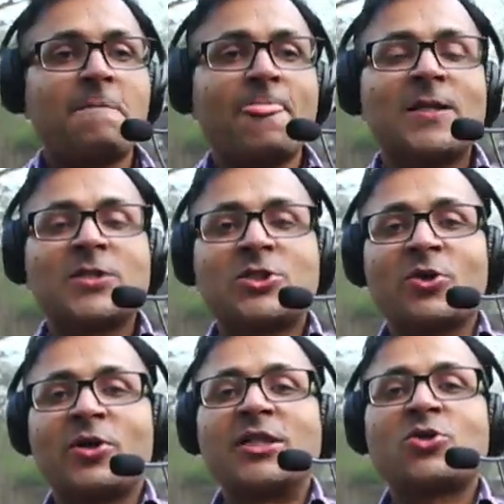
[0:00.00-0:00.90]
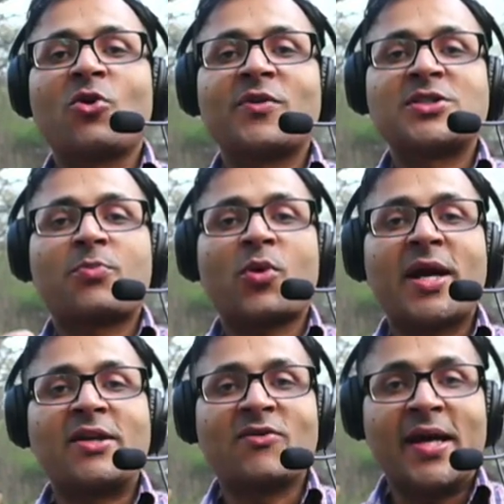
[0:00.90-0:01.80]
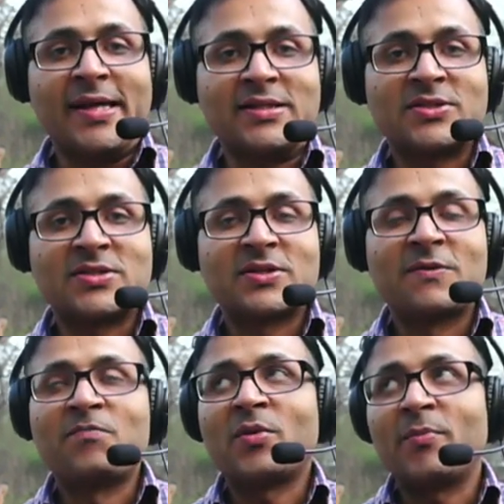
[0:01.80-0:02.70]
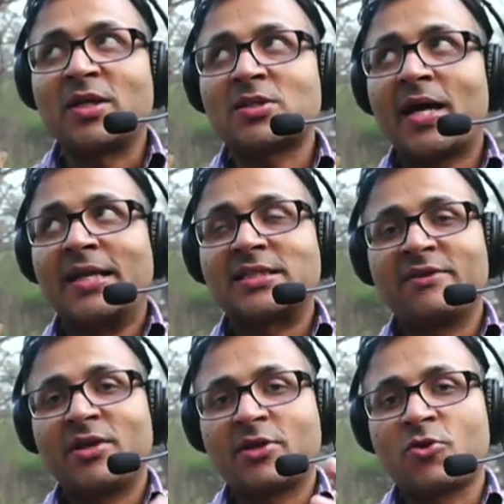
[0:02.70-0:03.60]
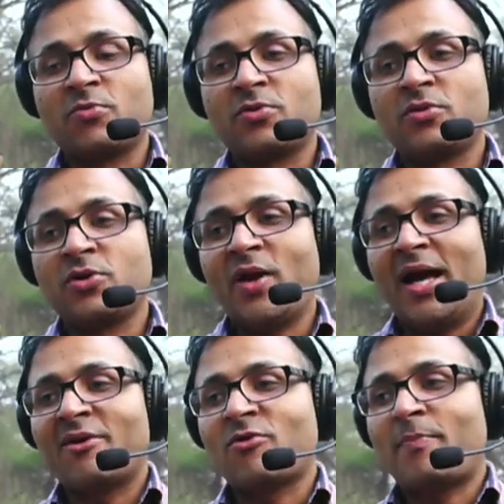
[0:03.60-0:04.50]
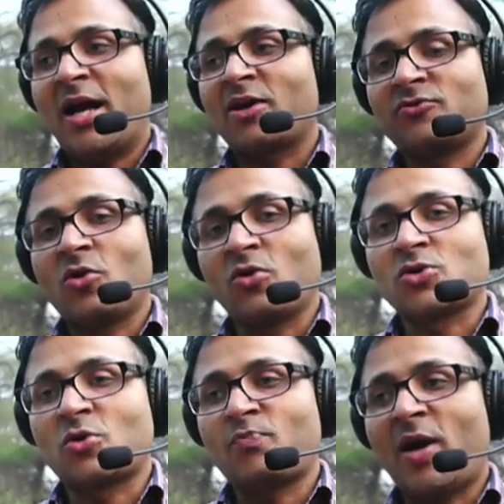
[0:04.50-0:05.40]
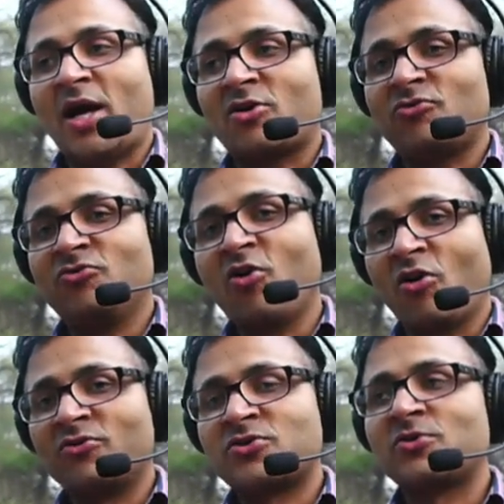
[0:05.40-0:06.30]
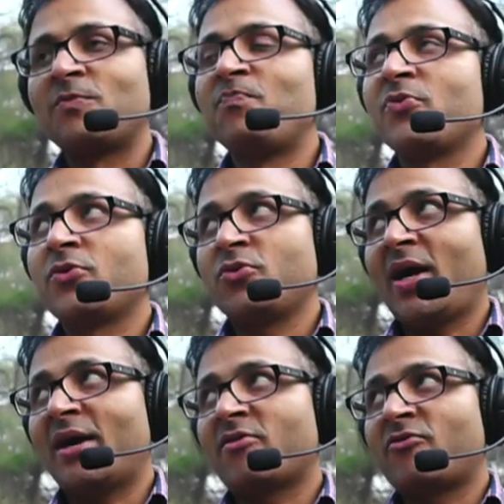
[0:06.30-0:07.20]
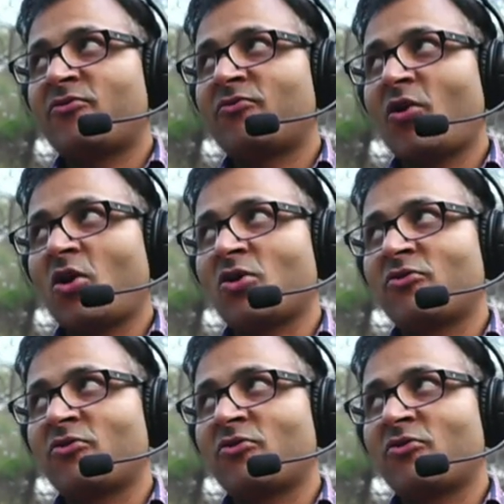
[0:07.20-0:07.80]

So it's always a pride of lions because lions live in a group. You have a pack of dogs or pack of wolves. You have a flock of